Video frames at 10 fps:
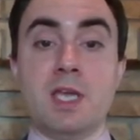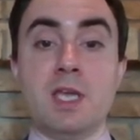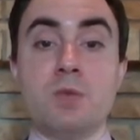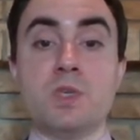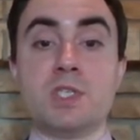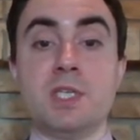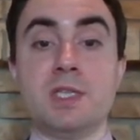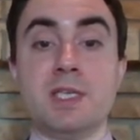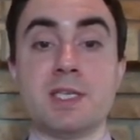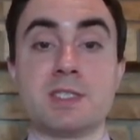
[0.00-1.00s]
in which he
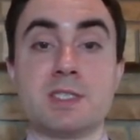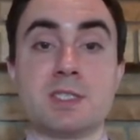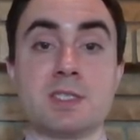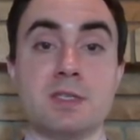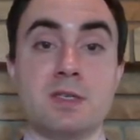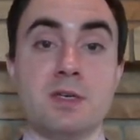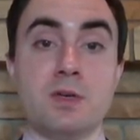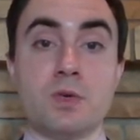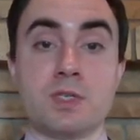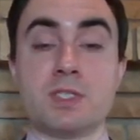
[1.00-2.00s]
lists
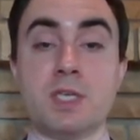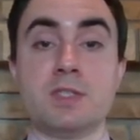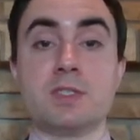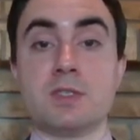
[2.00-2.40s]
or cites